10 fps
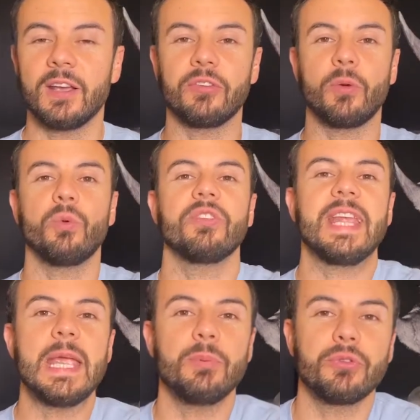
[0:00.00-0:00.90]
because I
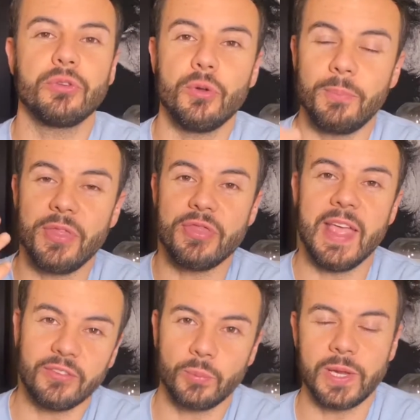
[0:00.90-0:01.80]
wasn't able to, but
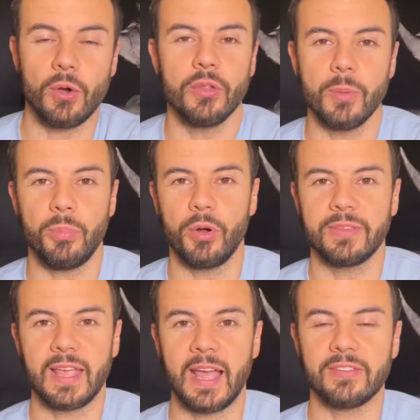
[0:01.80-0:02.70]
this week on the
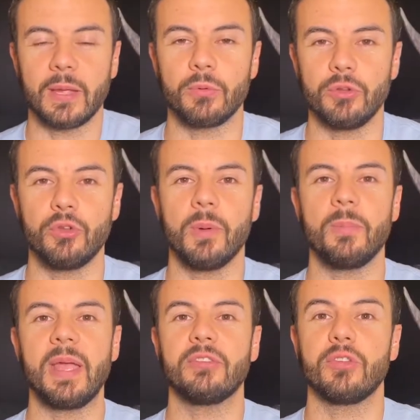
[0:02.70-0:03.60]
podcast I'm going to do my
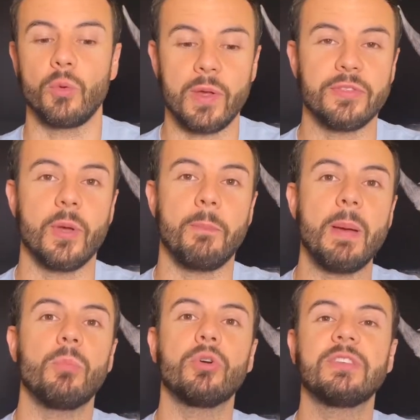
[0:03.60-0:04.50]
best to go into a
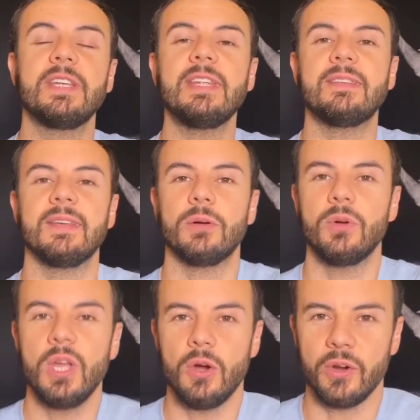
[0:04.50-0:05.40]
bit more
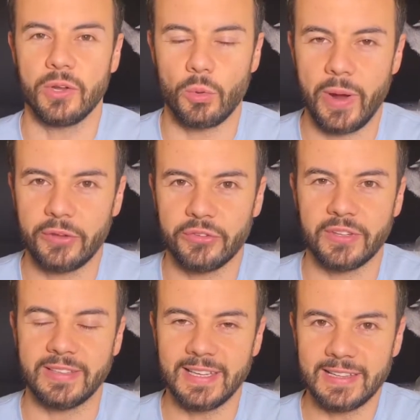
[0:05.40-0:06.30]
detail on the questions
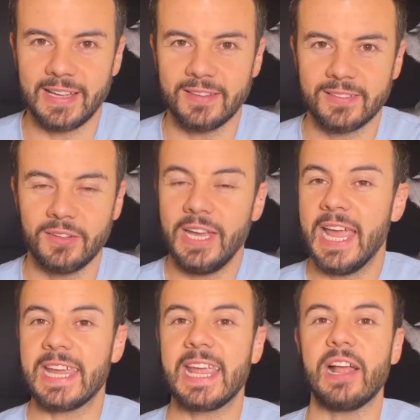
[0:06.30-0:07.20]
that I did answer
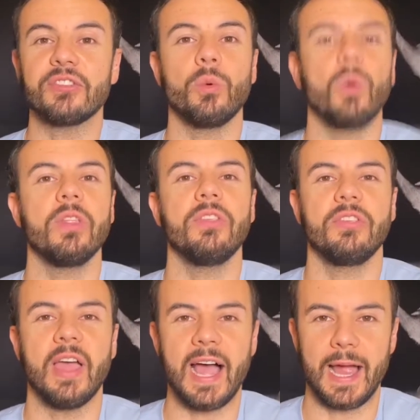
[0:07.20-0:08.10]
and catch the
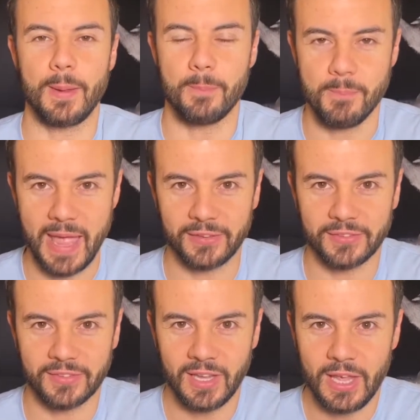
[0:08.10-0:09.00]
ones that I
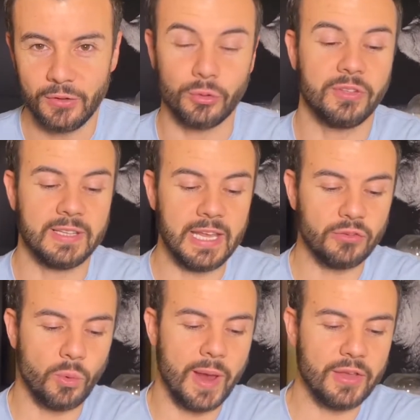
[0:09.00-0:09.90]
missed. So
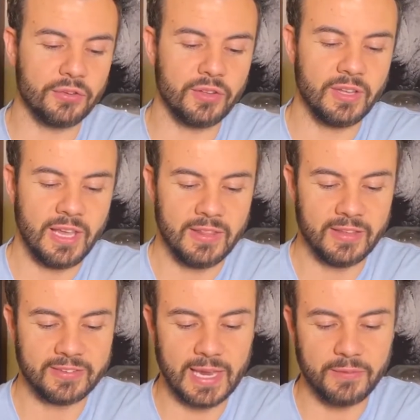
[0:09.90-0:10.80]
today's question,
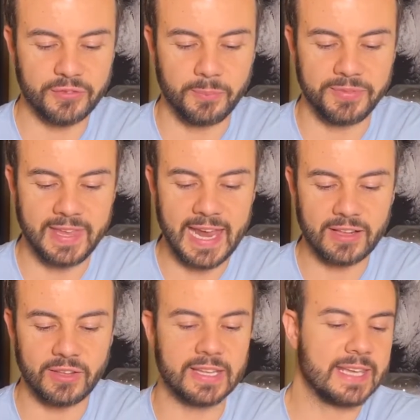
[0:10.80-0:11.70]
this came from
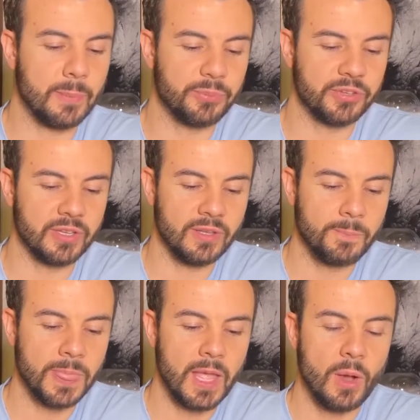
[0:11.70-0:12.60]
Declan Gibson.
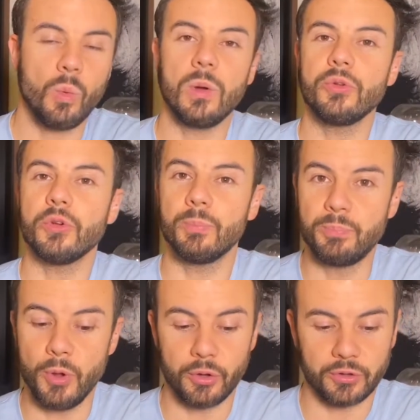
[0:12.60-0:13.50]
Will your
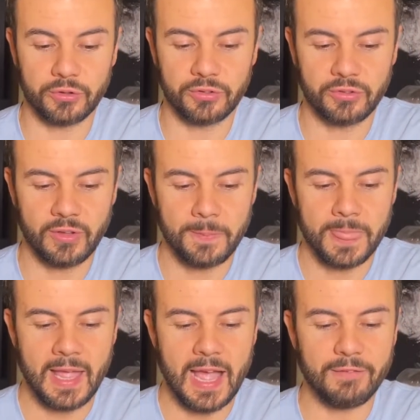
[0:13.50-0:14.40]
books
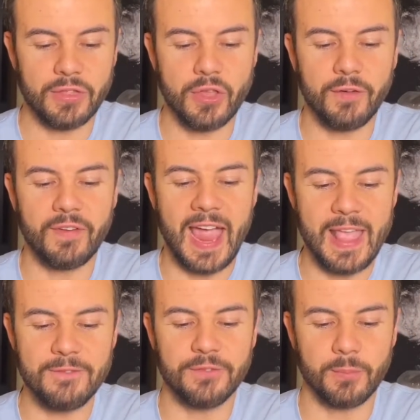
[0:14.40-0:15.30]
have enough
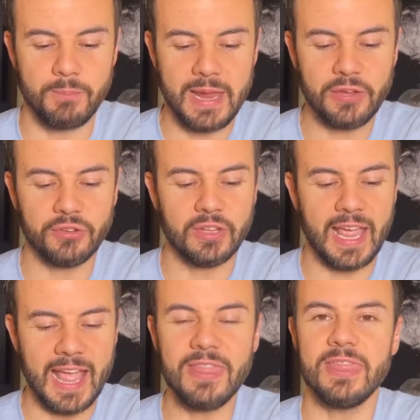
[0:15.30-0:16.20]
information
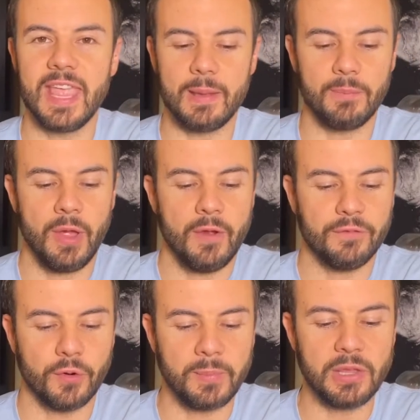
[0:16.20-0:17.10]
in them
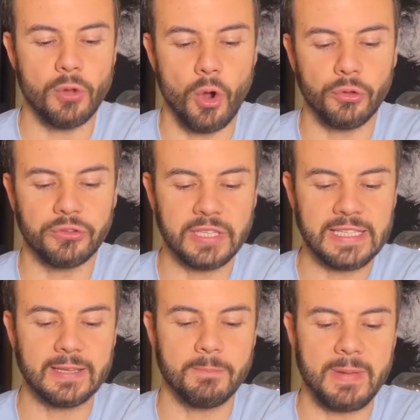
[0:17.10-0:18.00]
for me not to
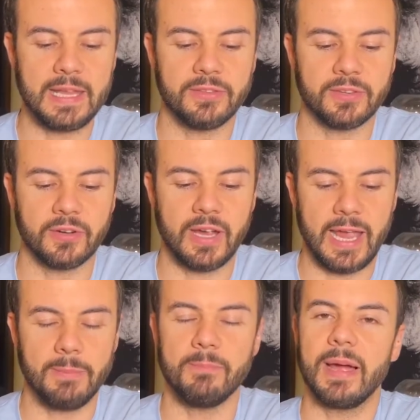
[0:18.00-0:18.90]
need a mentor
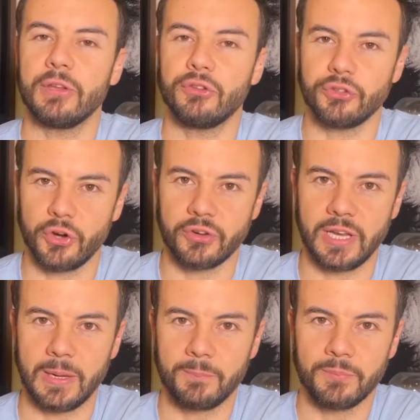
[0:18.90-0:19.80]
in my
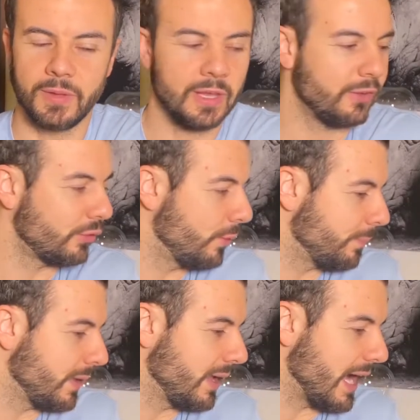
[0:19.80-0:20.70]
journey?
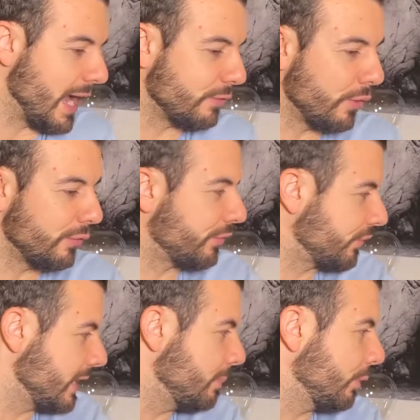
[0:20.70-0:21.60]
So I've got
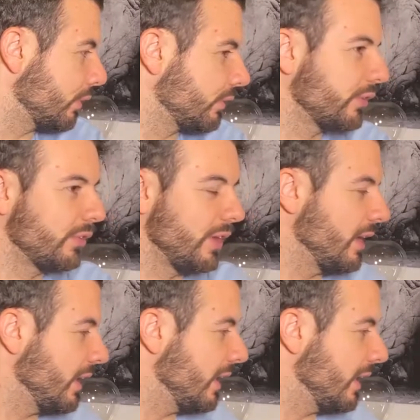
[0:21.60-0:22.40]
3 books,